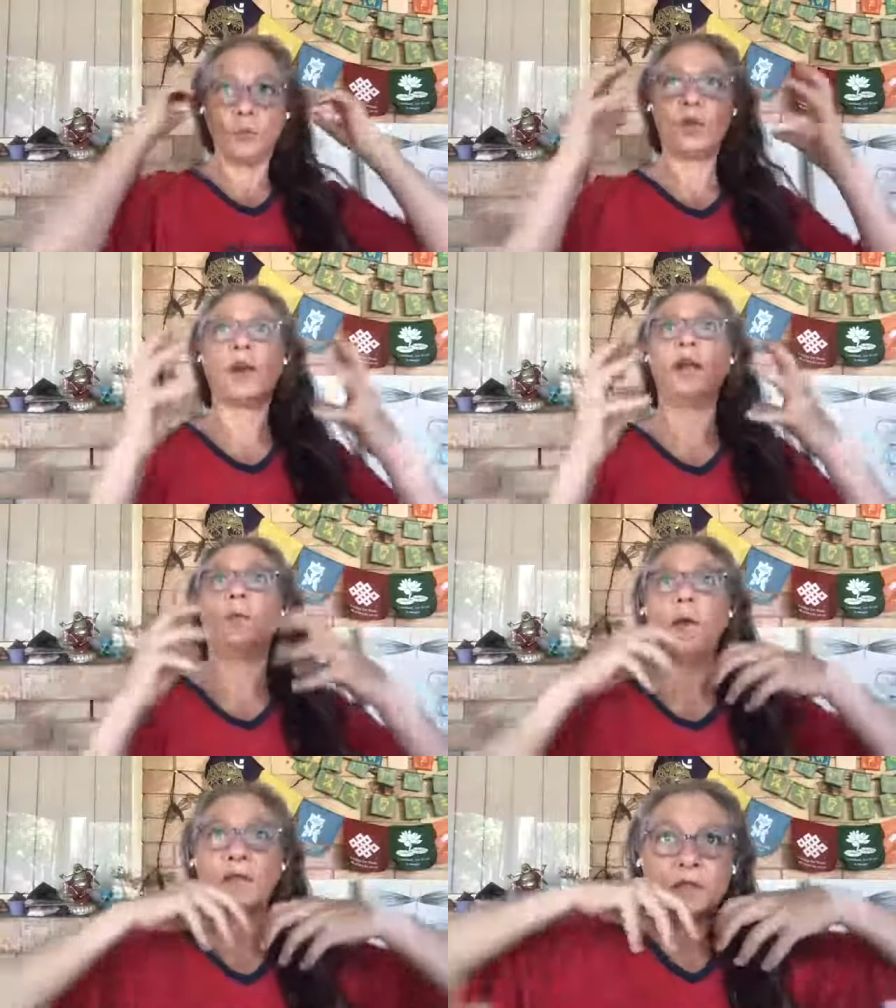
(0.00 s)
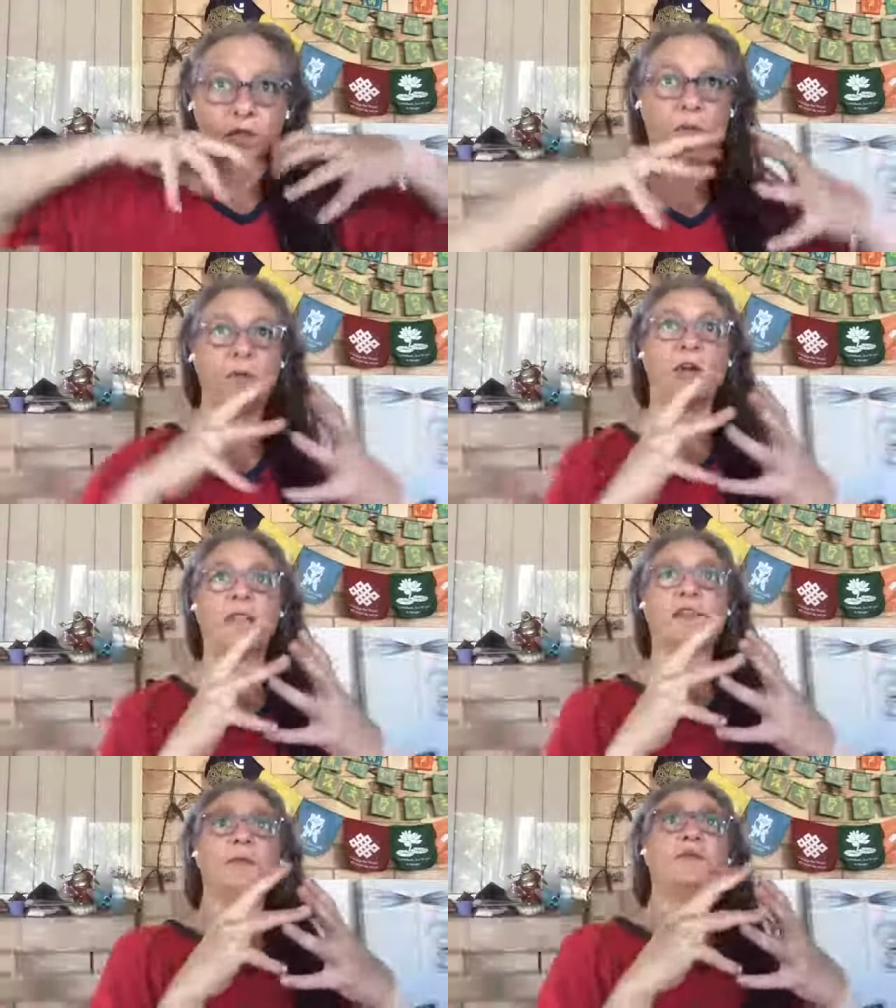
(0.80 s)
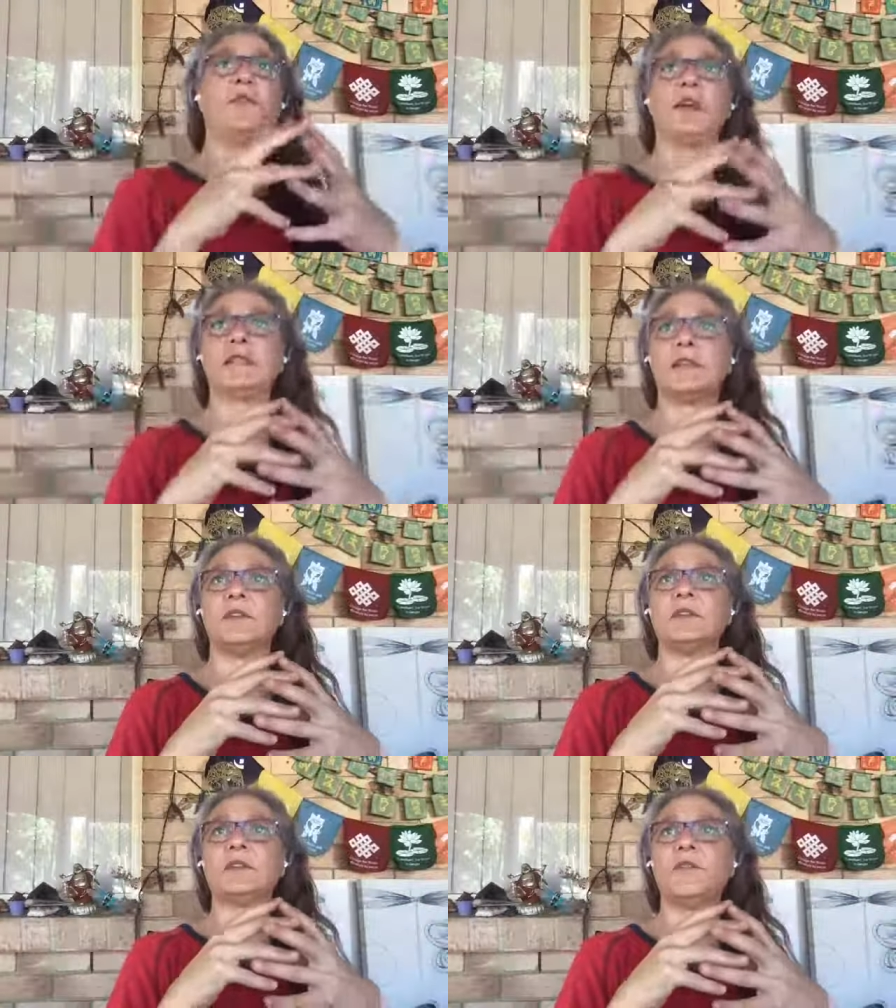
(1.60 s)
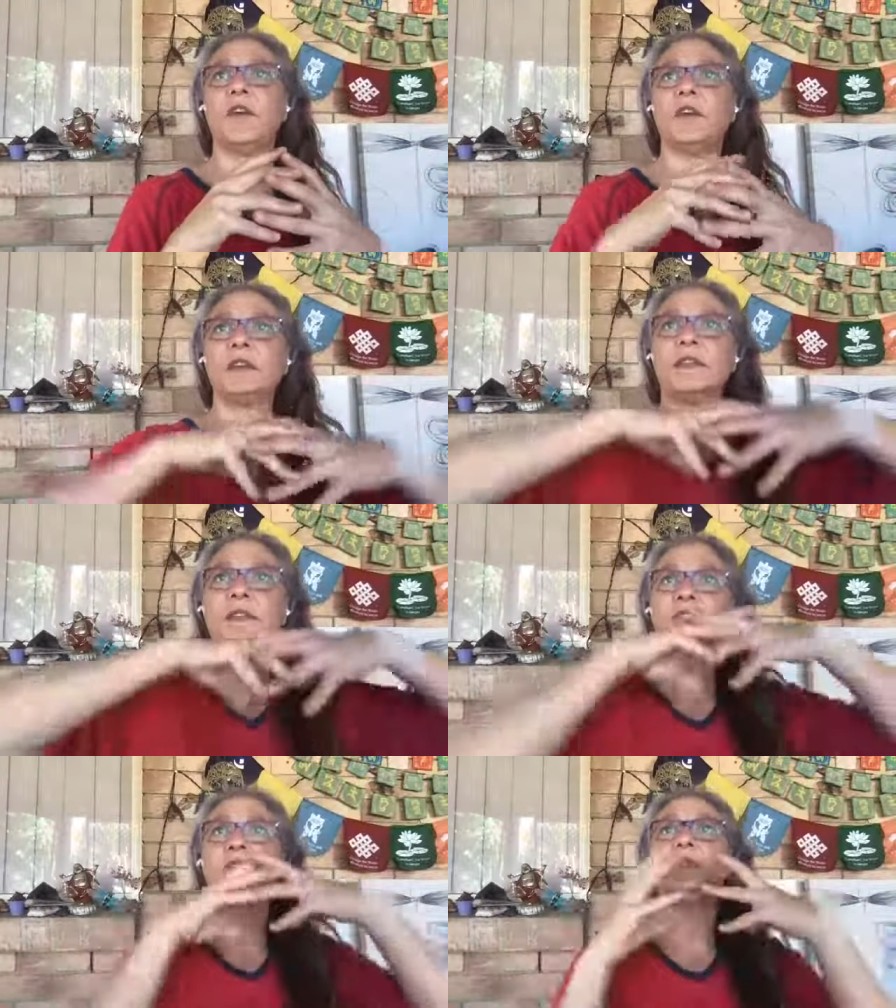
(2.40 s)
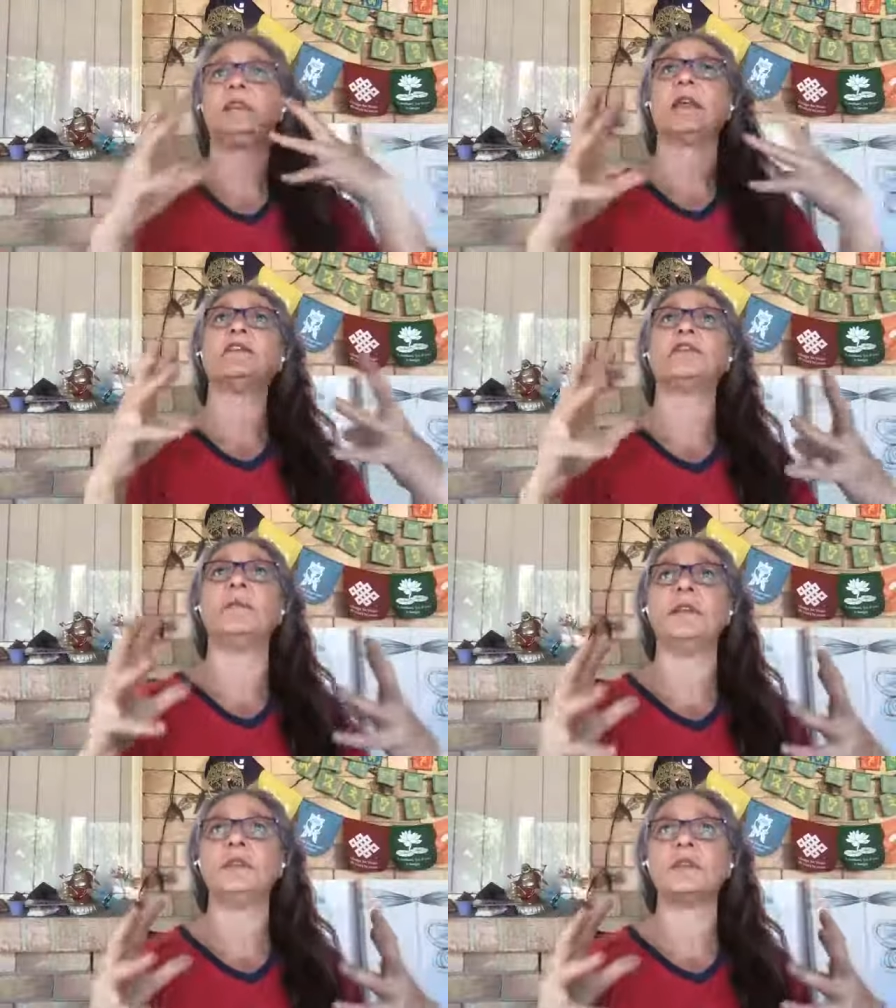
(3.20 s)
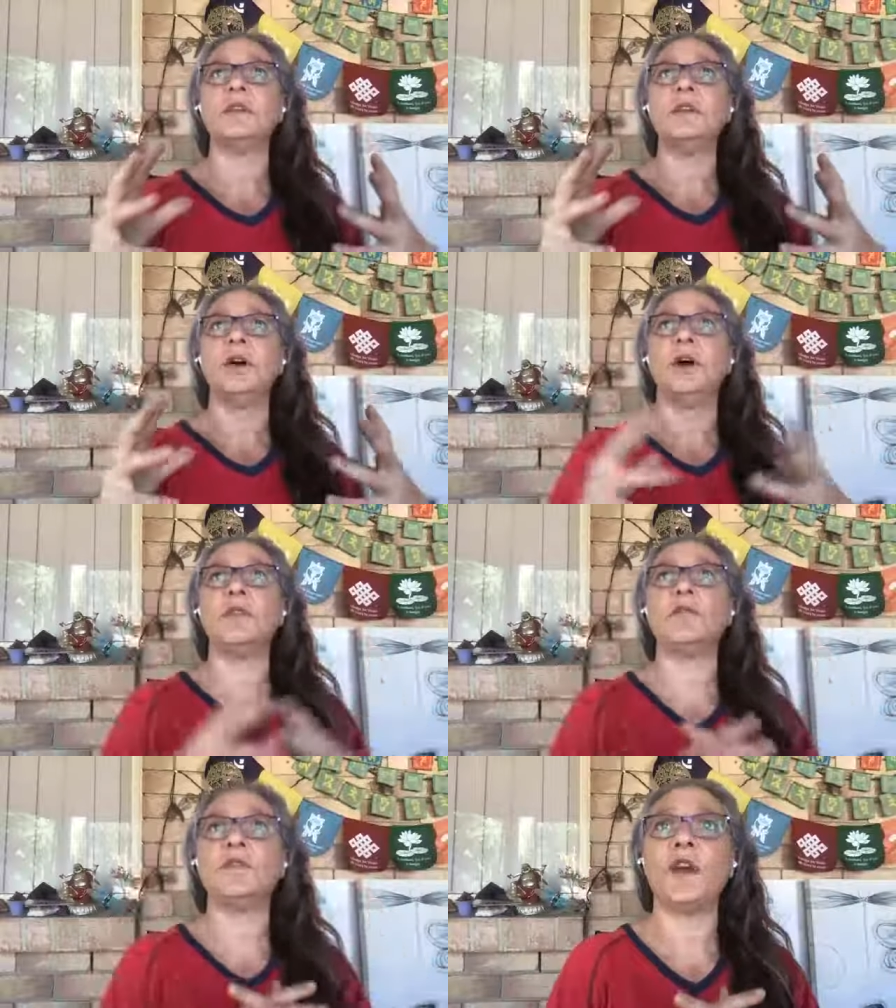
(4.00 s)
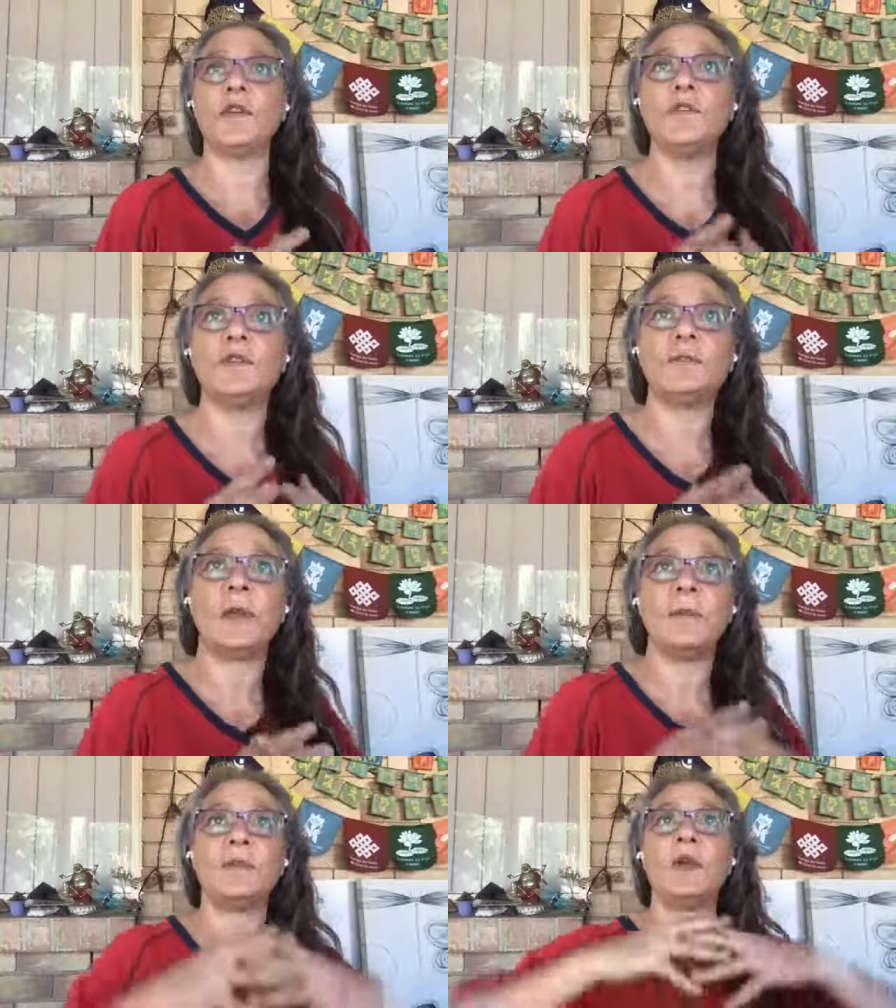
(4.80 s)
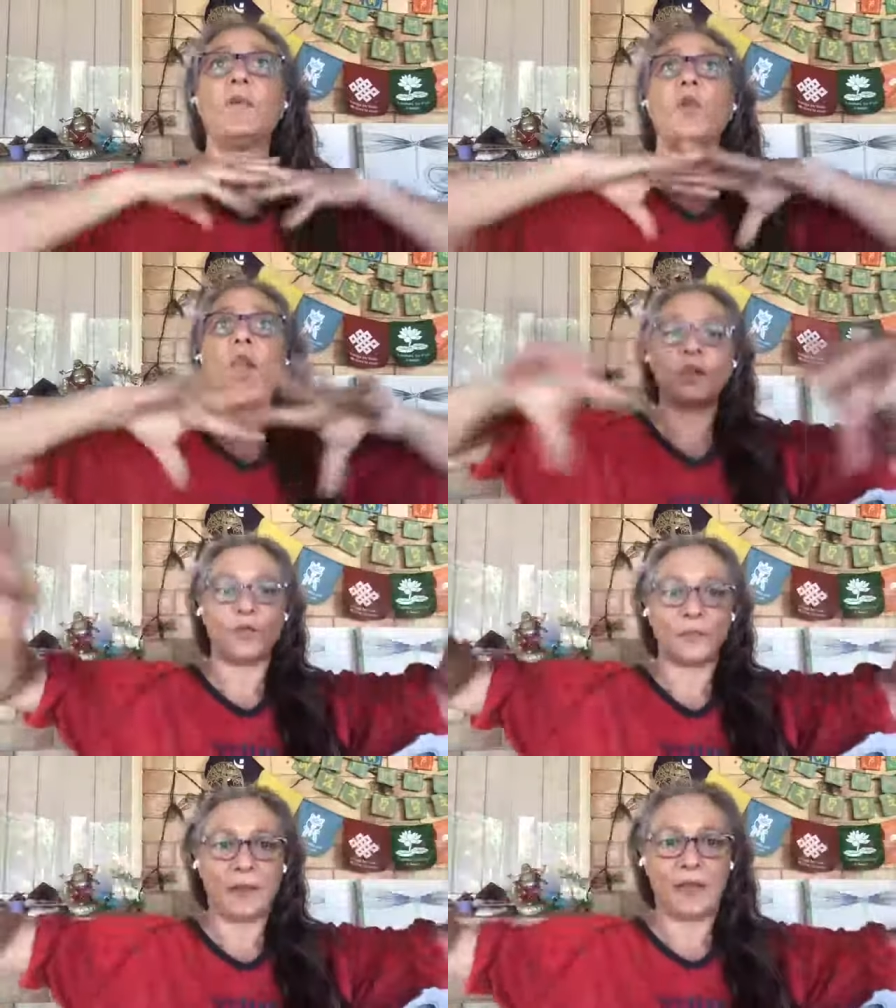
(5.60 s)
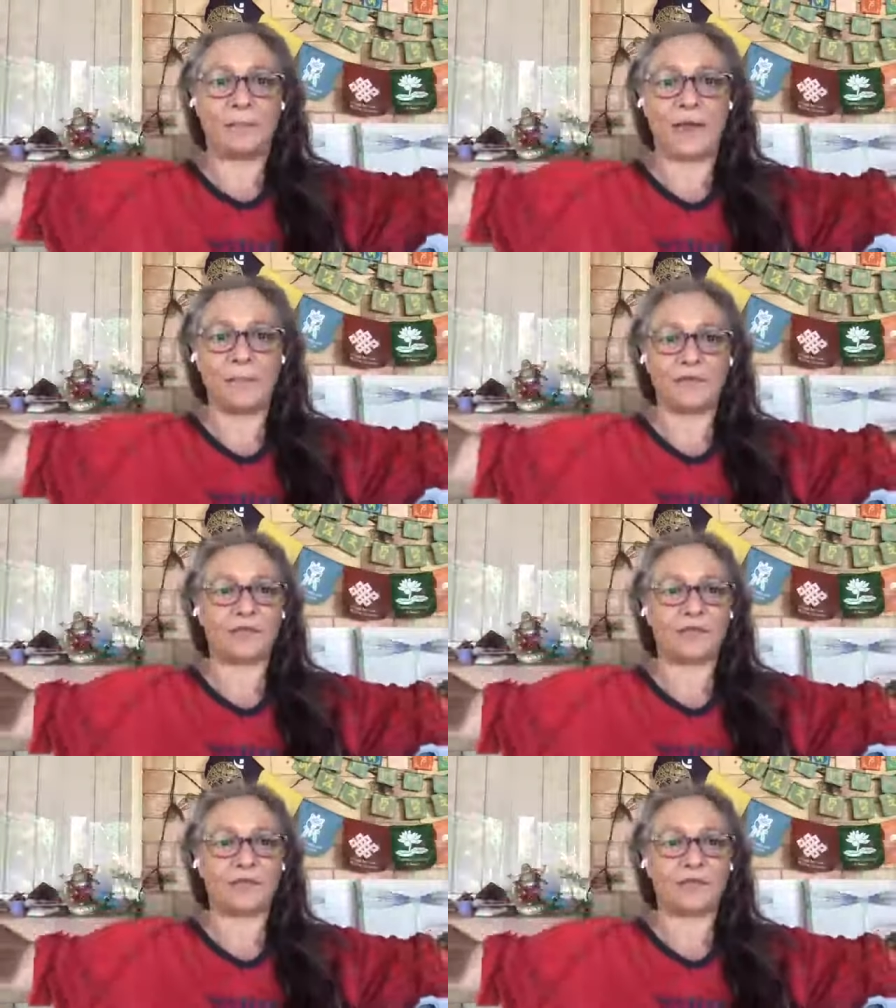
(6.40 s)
got to help others, got to put others before ourselves first, and to the detriment of those people that worked with many people.